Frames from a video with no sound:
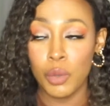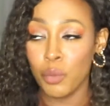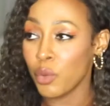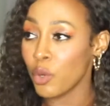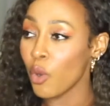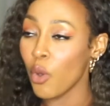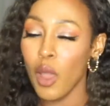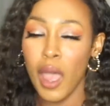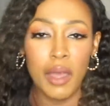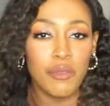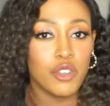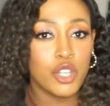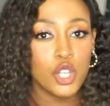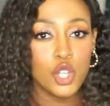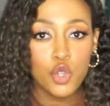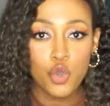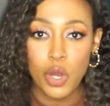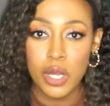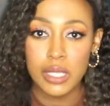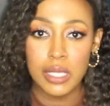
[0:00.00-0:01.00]
We don't have to
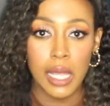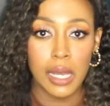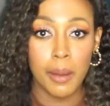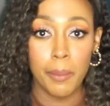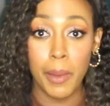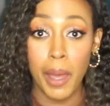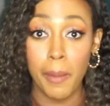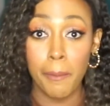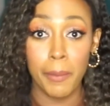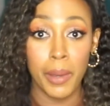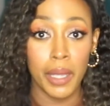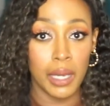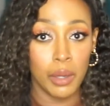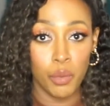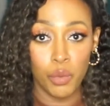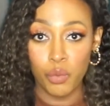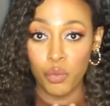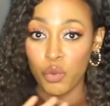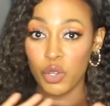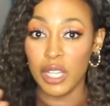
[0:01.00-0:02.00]
stress out about
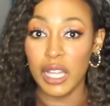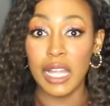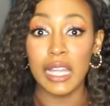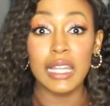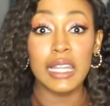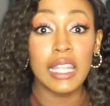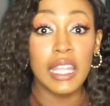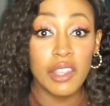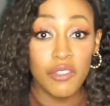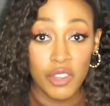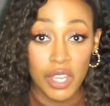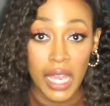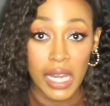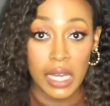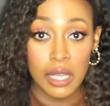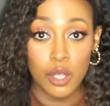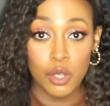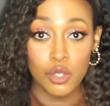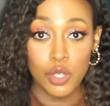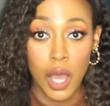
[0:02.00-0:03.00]
money. We've alleviated
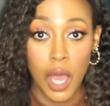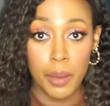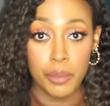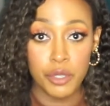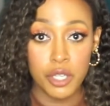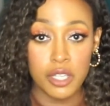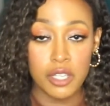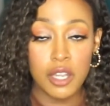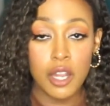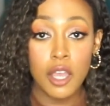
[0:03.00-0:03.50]
those options.